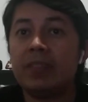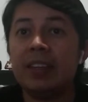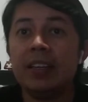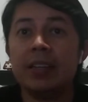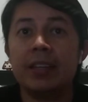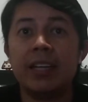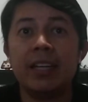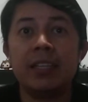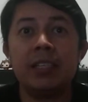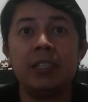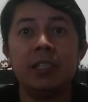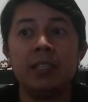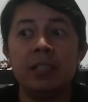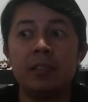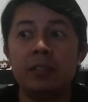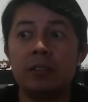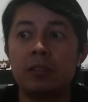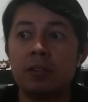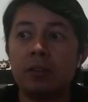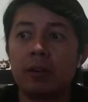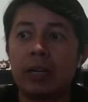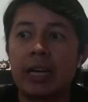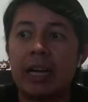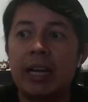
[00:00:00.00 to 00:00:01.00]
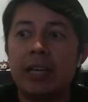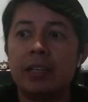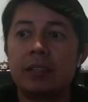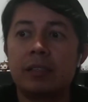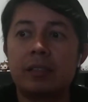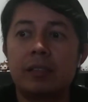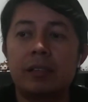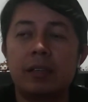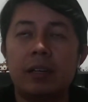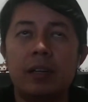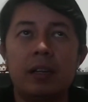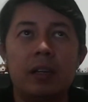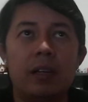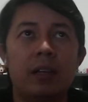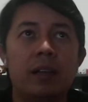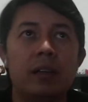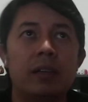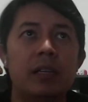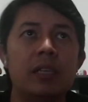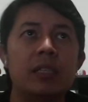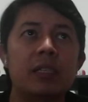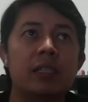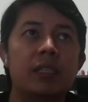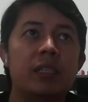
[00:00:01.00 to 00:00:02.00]
That's it. So guys,
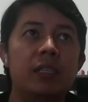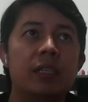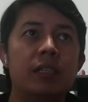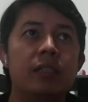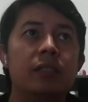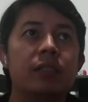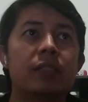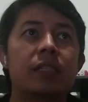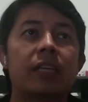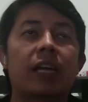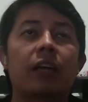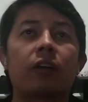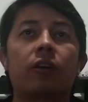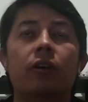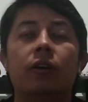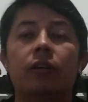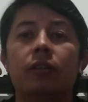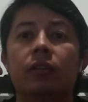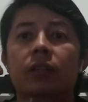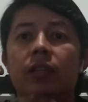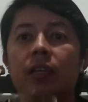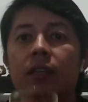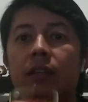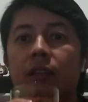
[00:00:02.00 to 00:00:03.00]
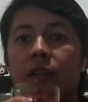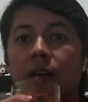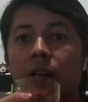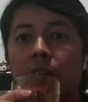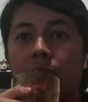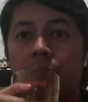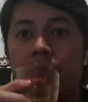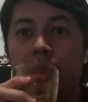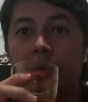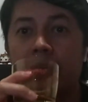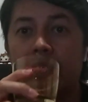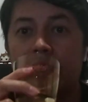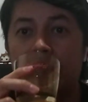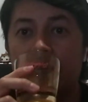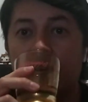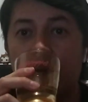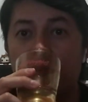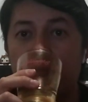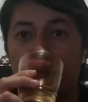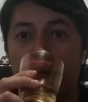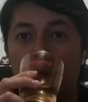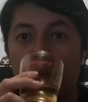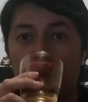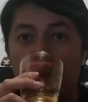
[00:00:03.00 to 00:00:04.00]
since the content of week
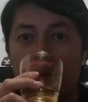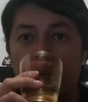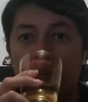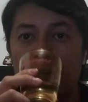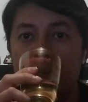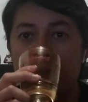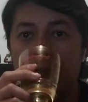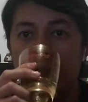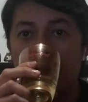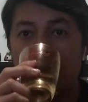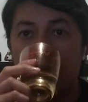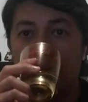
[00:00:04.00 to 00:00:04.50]
number 1